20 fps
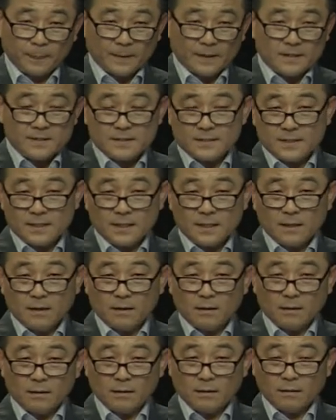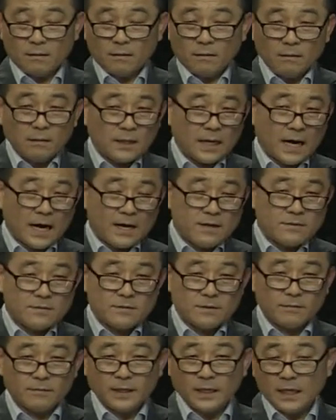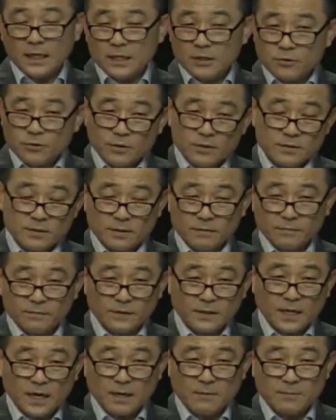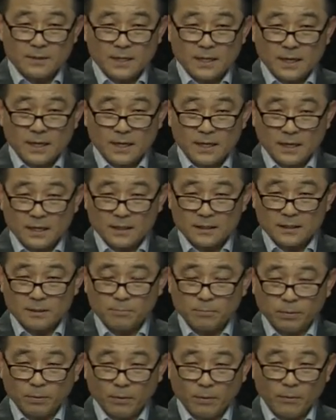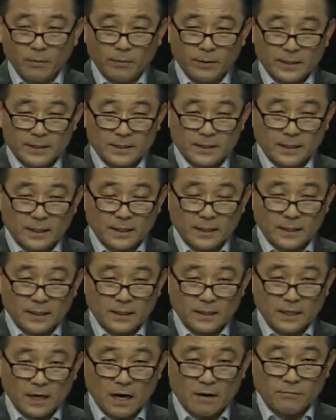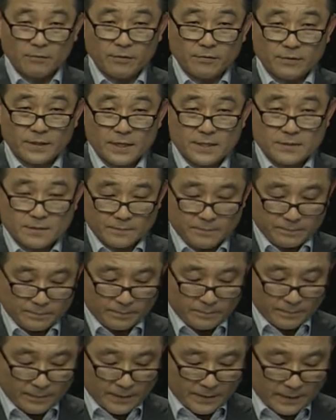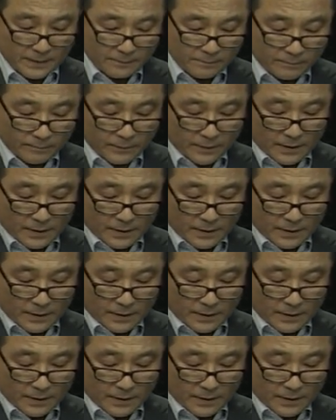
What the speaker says: see all kinds of interesting phenomena are deployed in conversation. Okay?